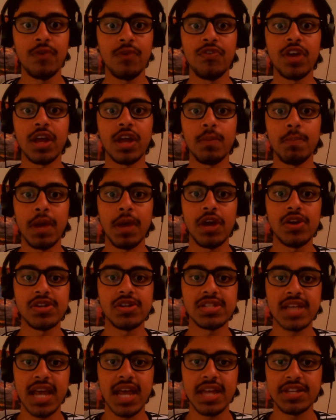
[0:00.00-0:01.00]
fucking
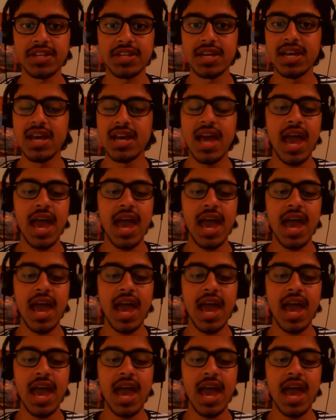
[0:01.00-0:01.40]
Parasite